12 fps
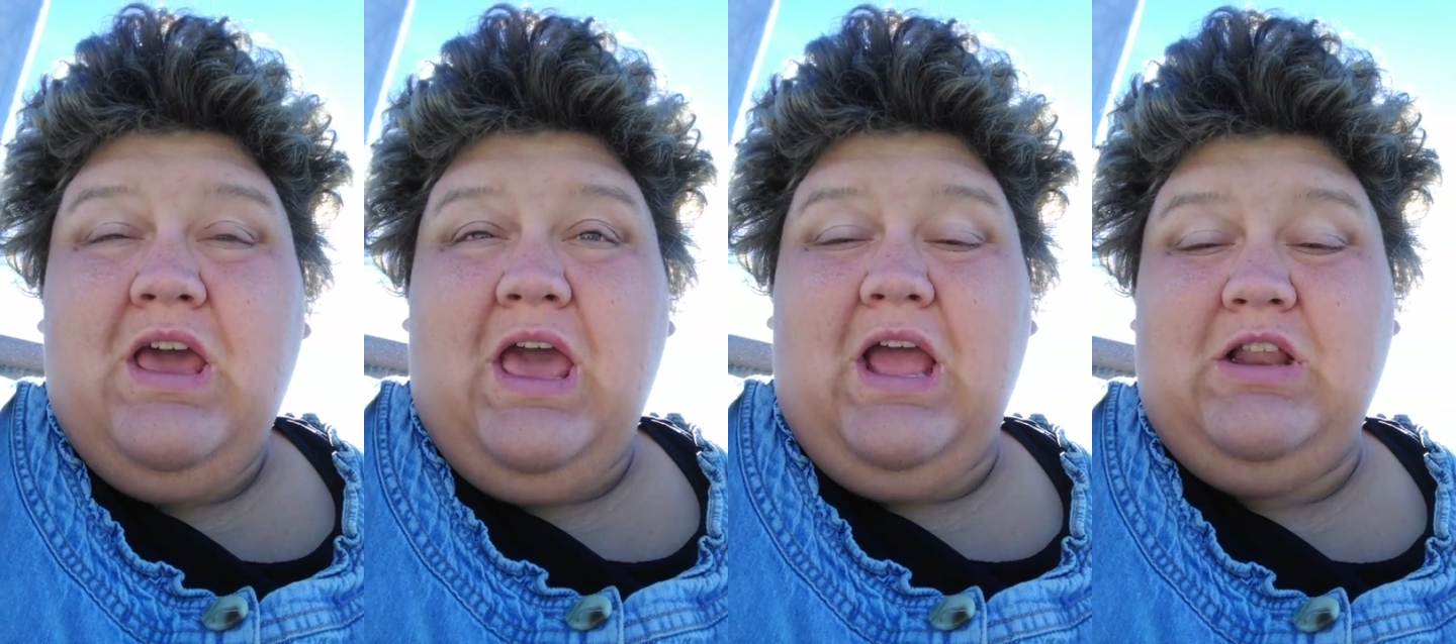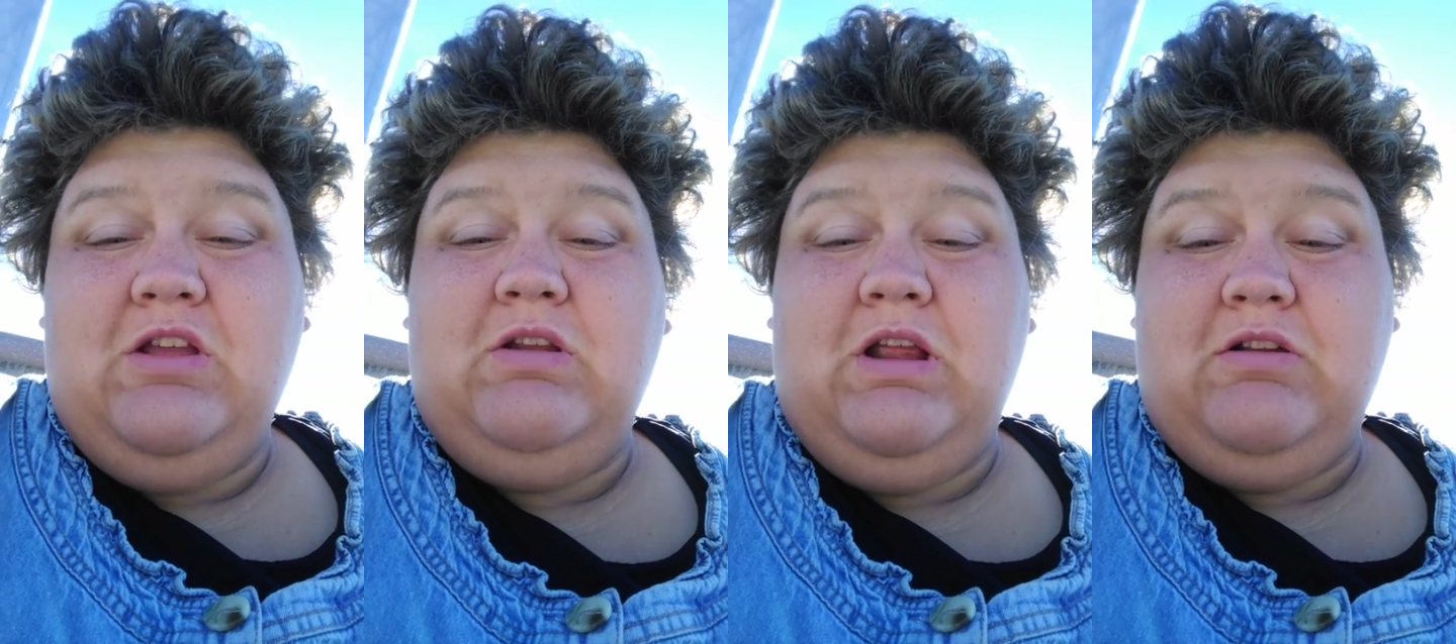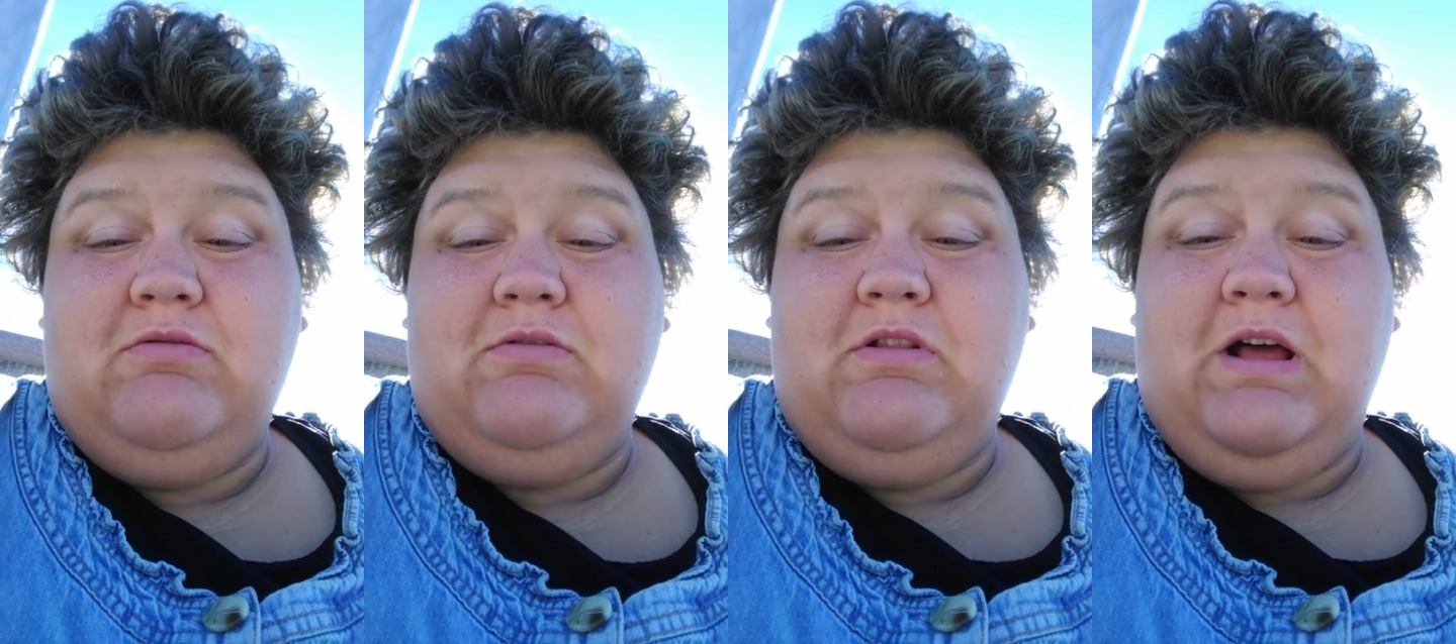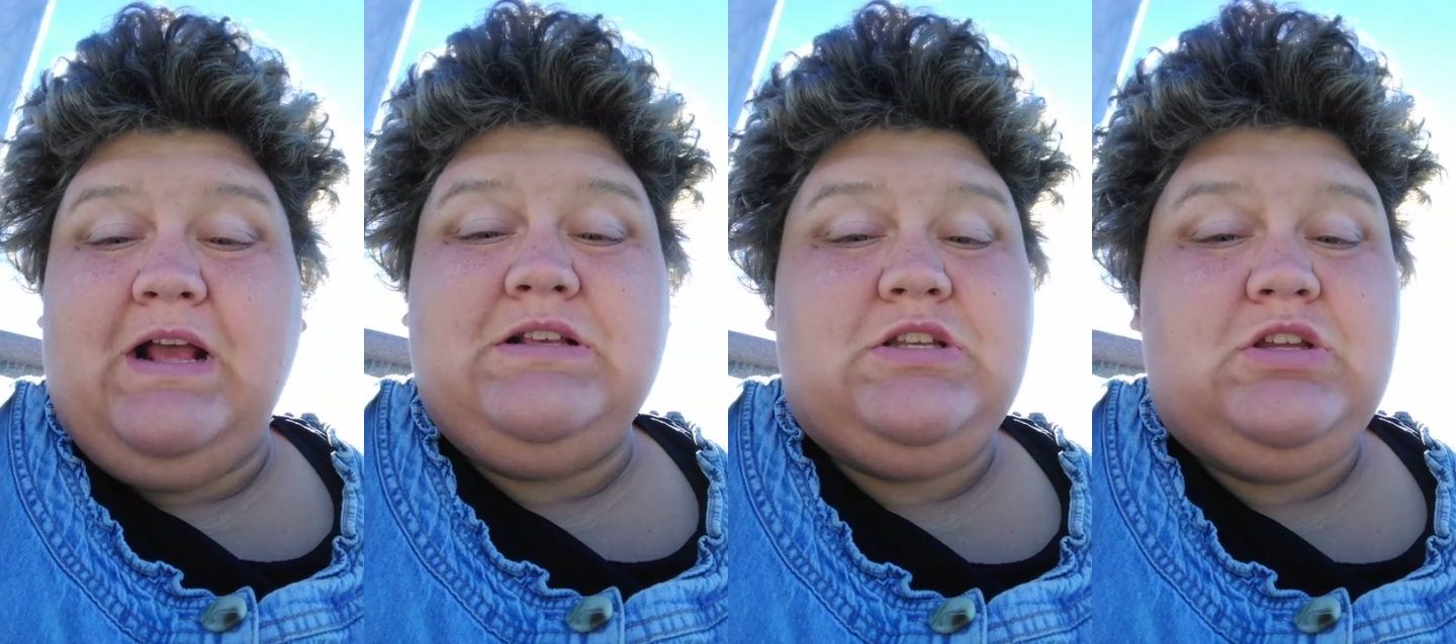and you need to
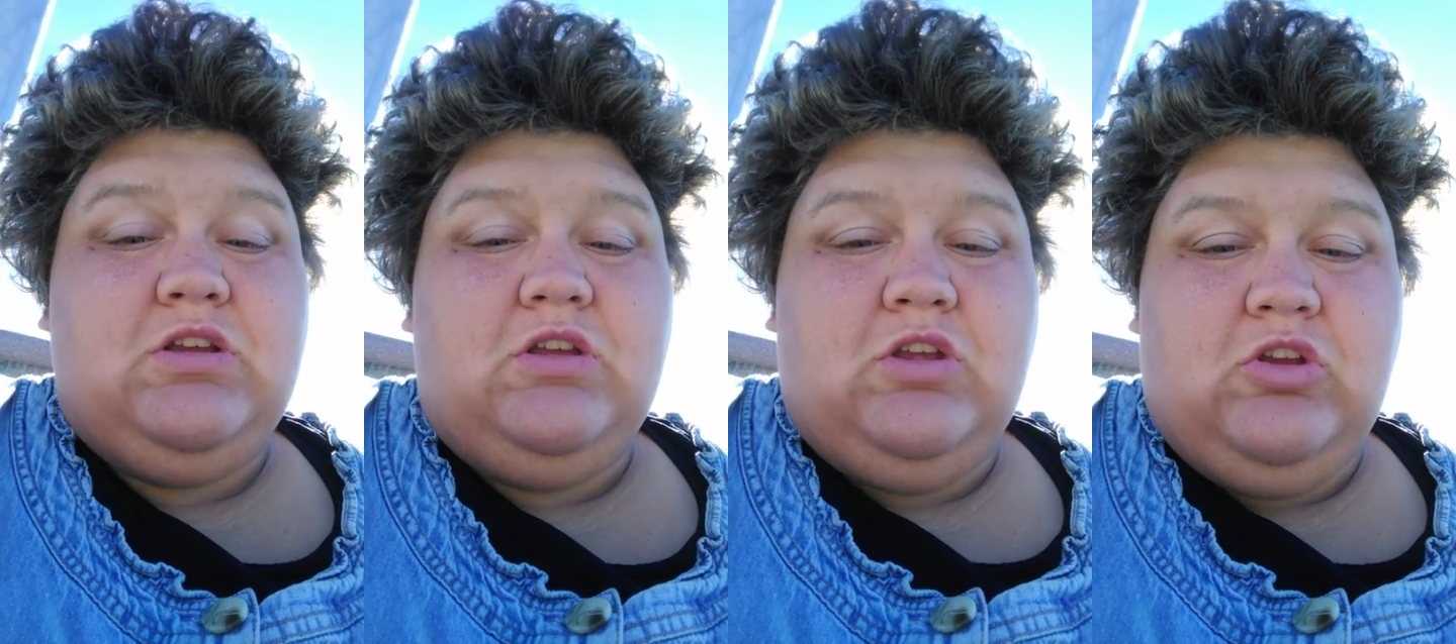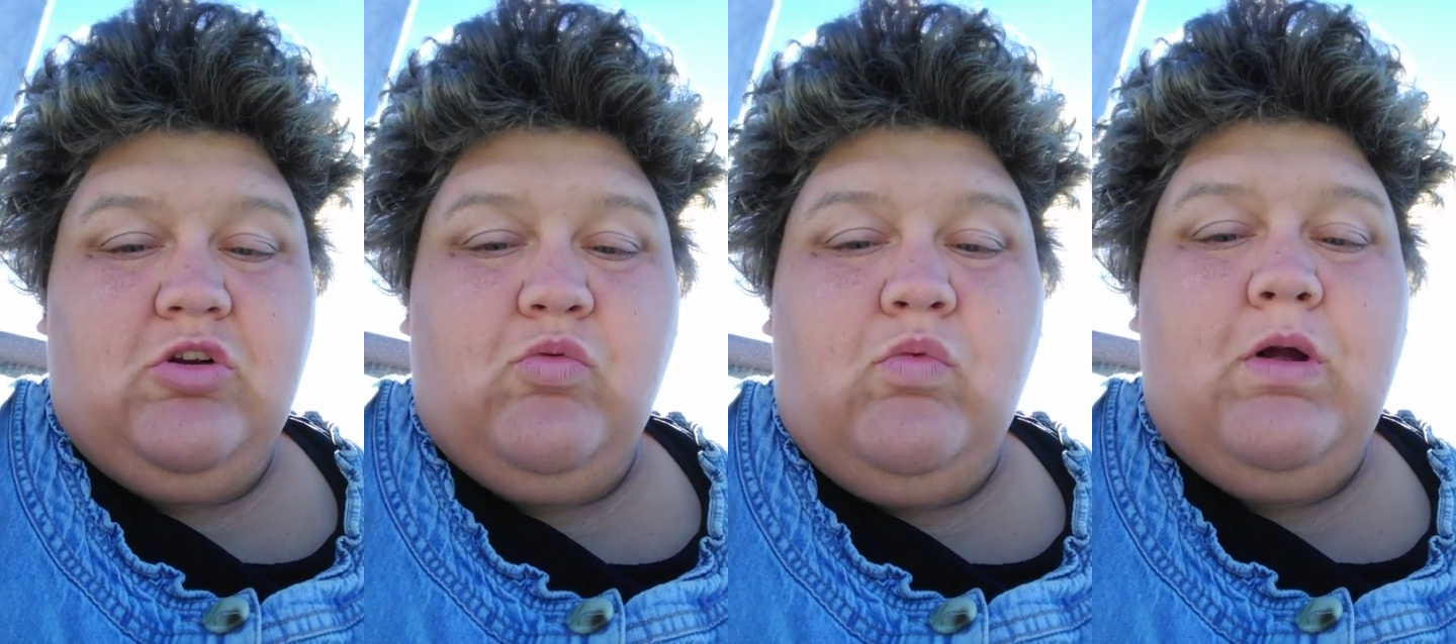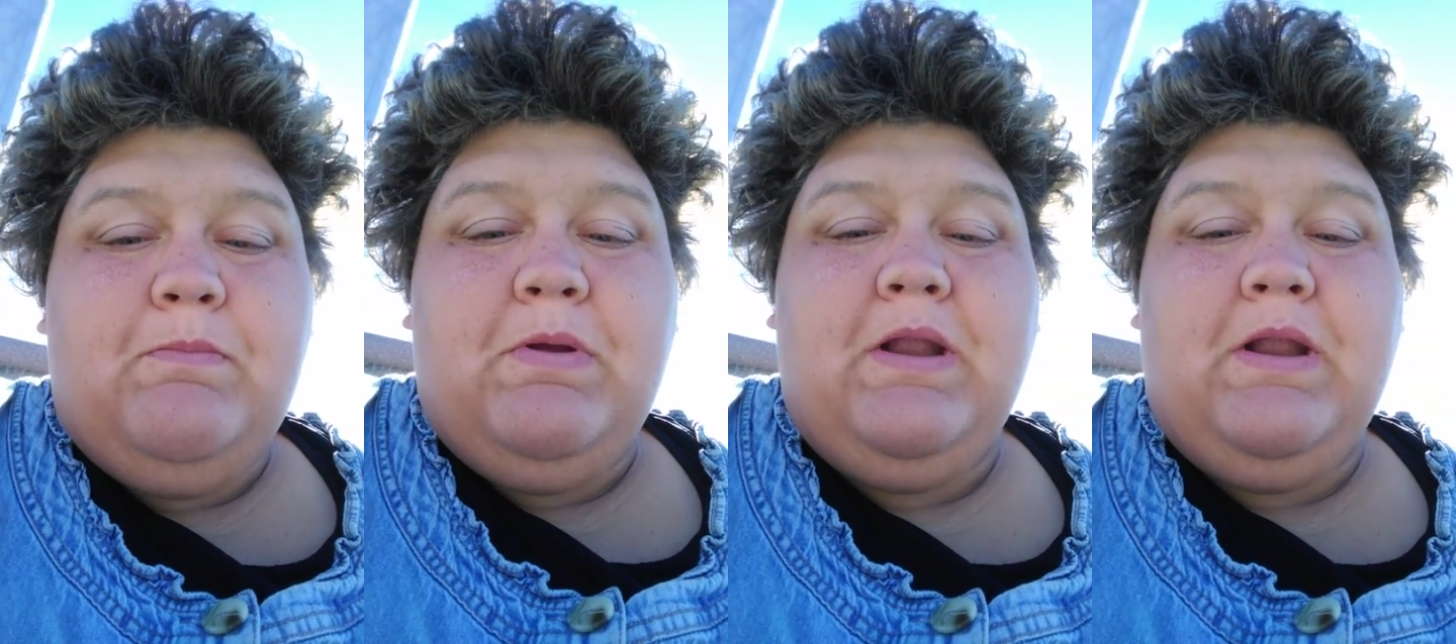realize you're one